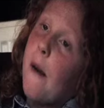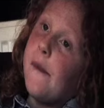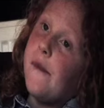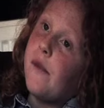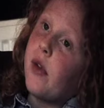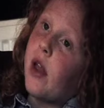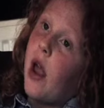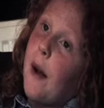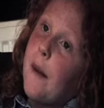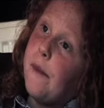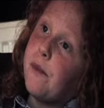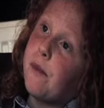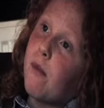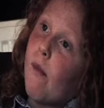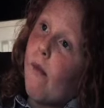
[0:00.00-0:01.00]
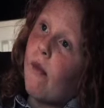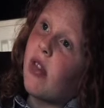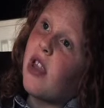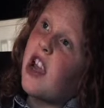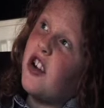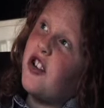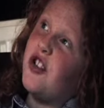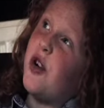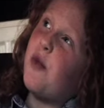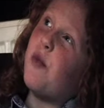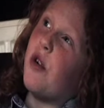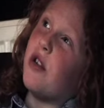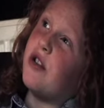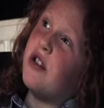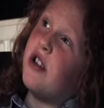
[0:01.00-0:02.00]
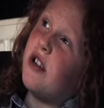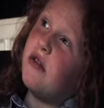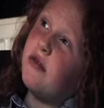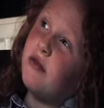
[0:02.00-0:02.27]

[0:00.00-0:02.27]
will do. Don't want to.